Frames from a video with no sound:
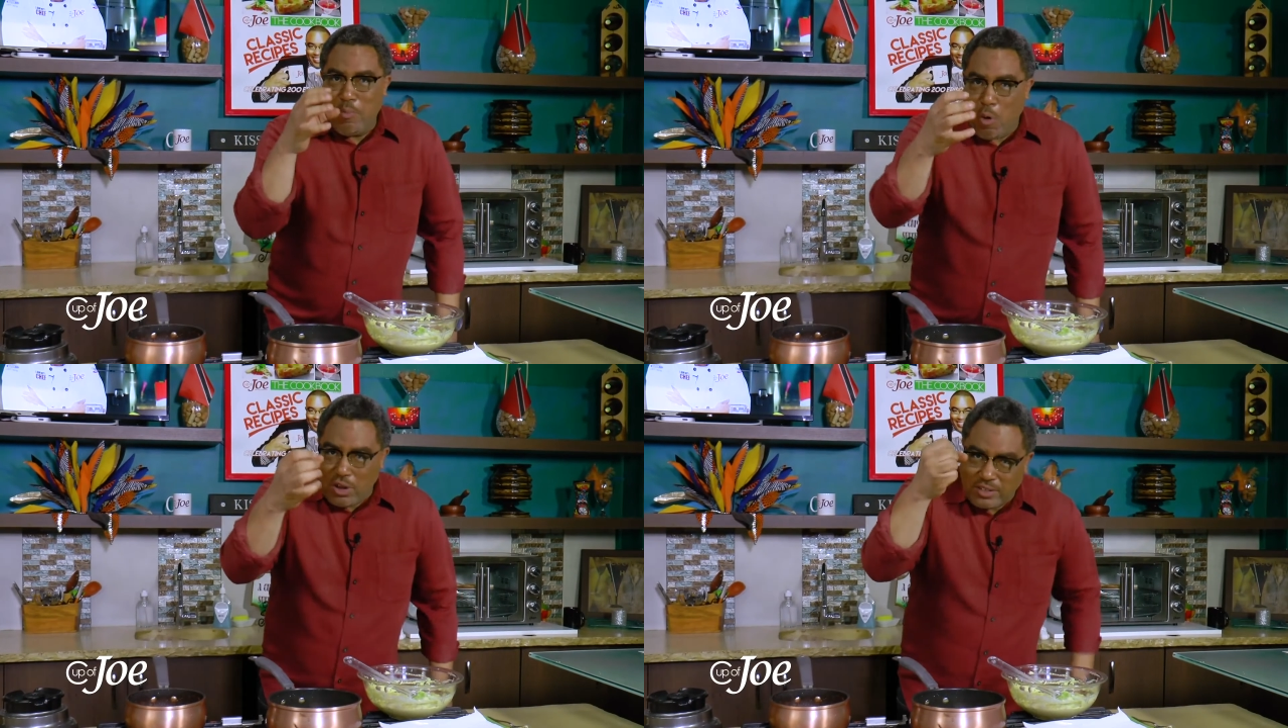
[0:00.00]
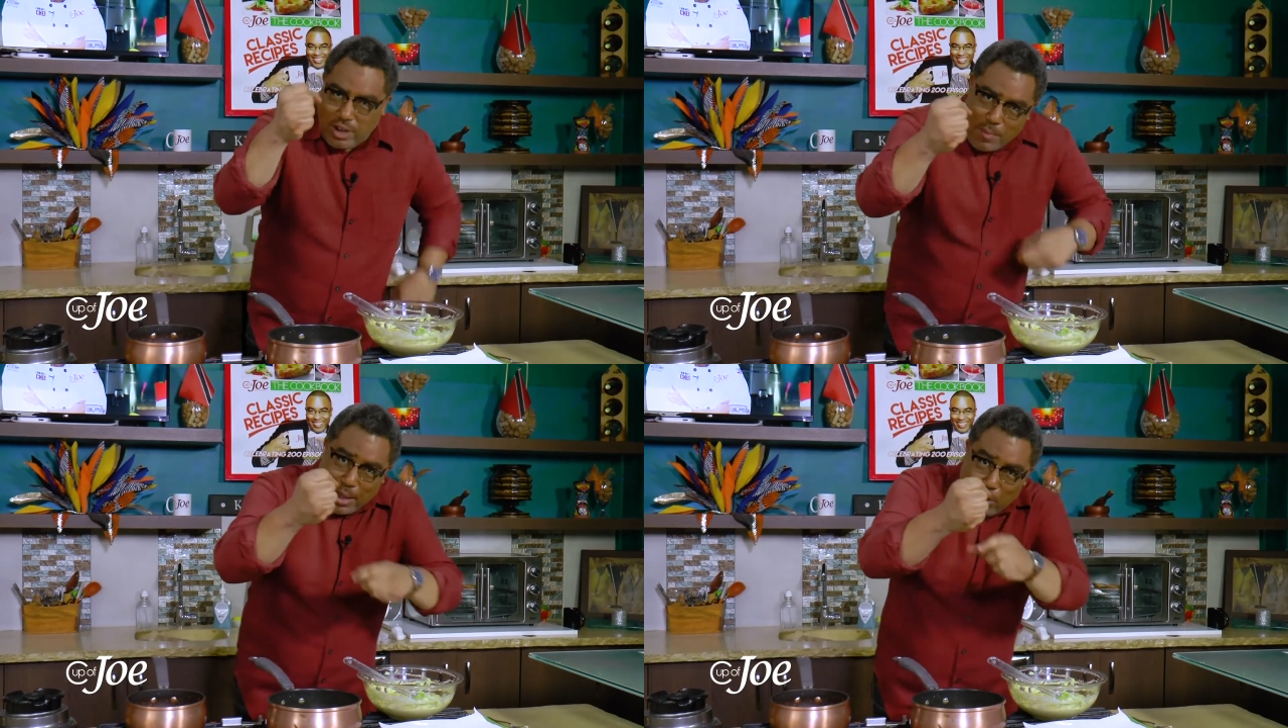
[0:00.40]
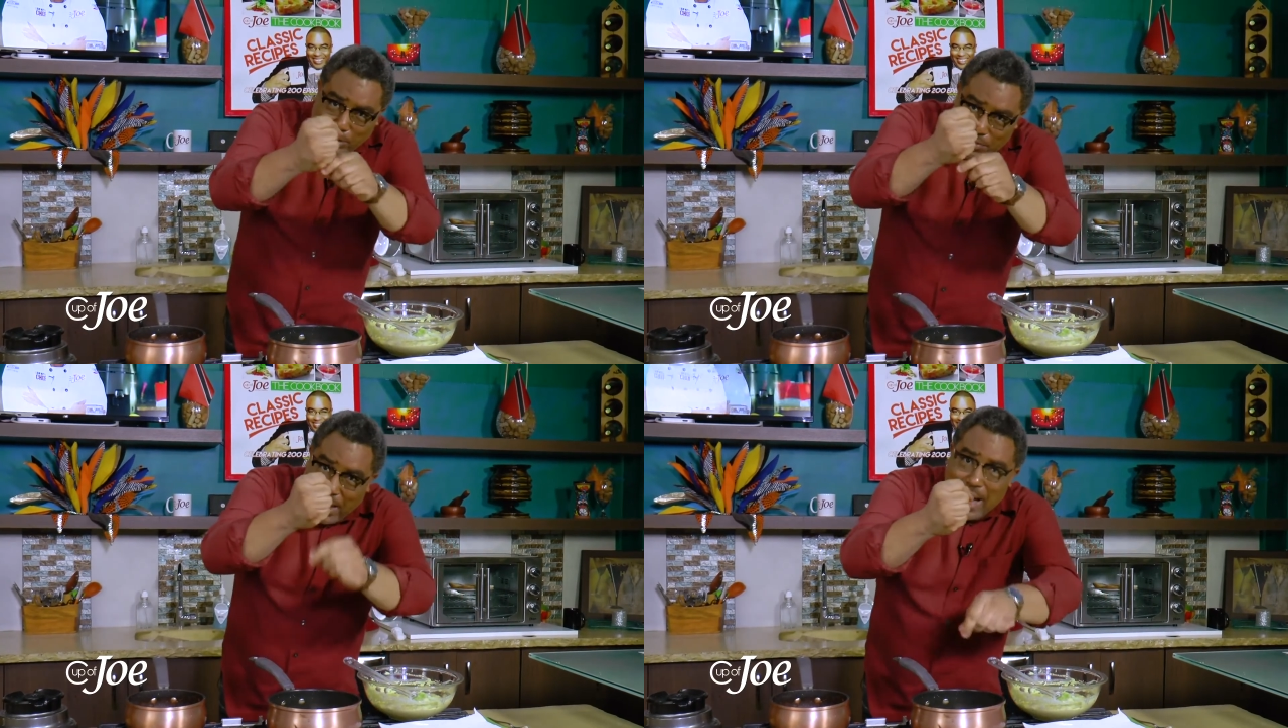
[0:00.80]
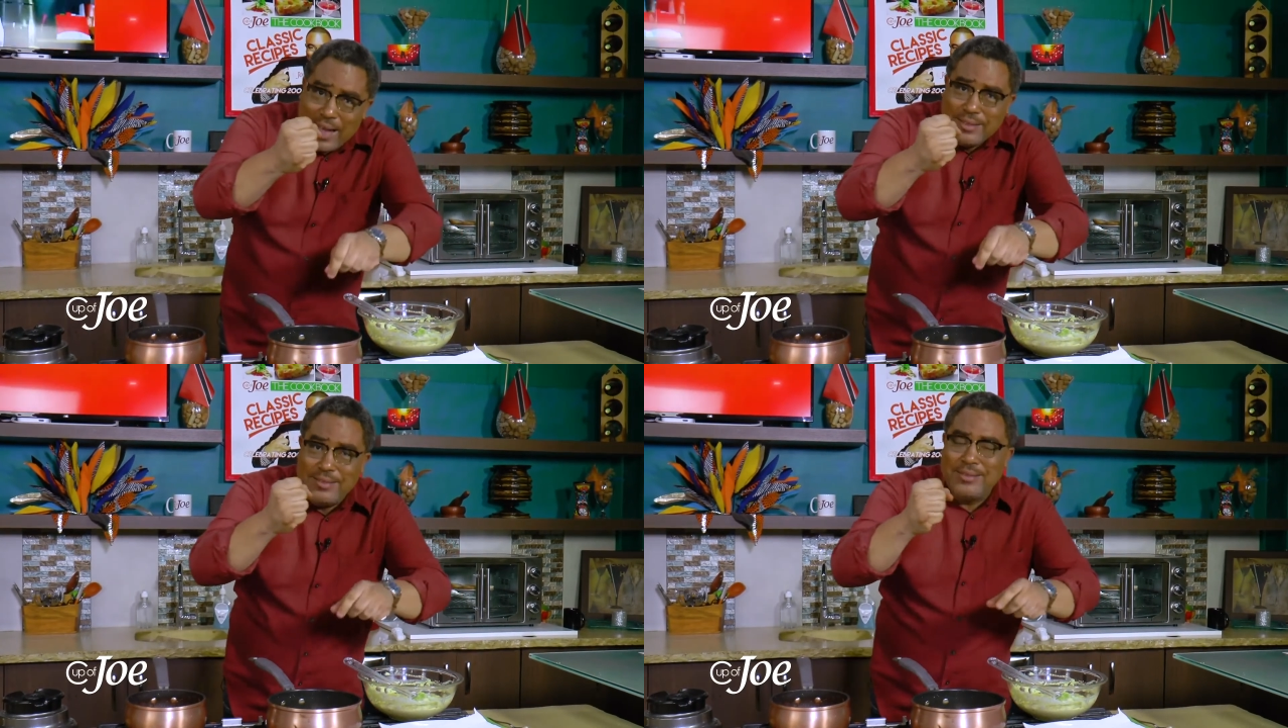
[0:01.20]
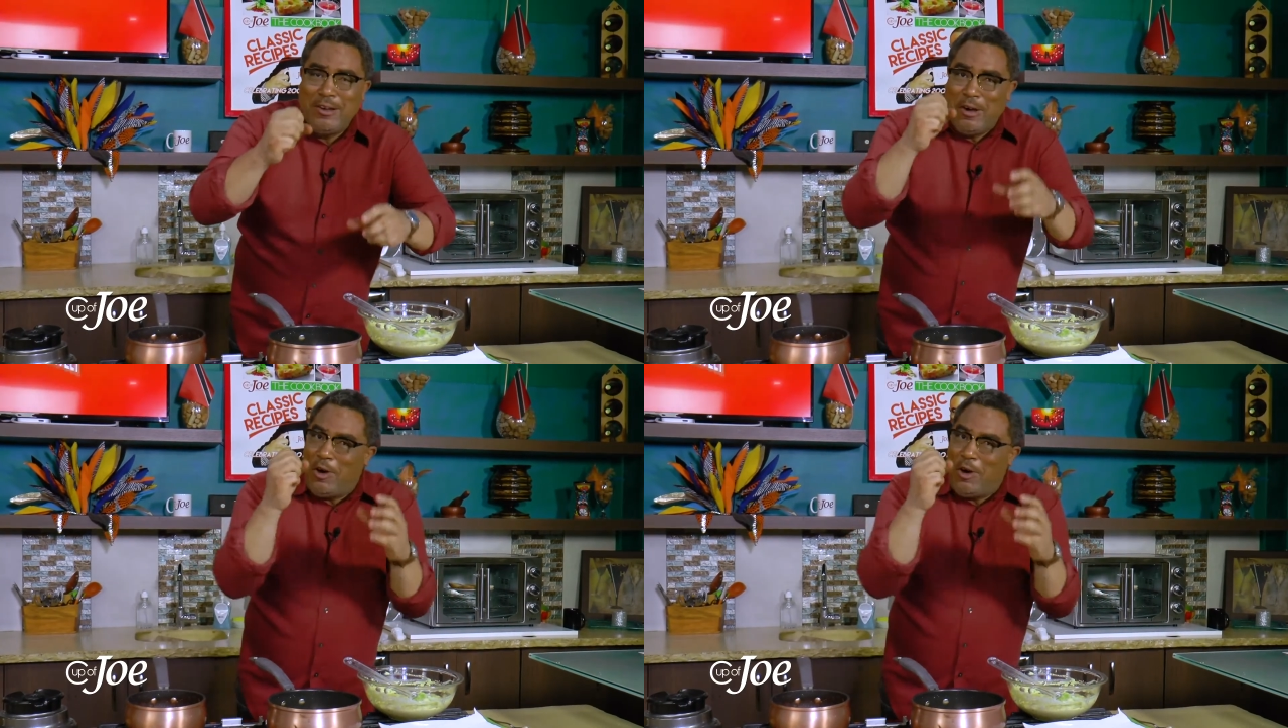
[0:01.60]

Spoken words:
balls coming out of their hands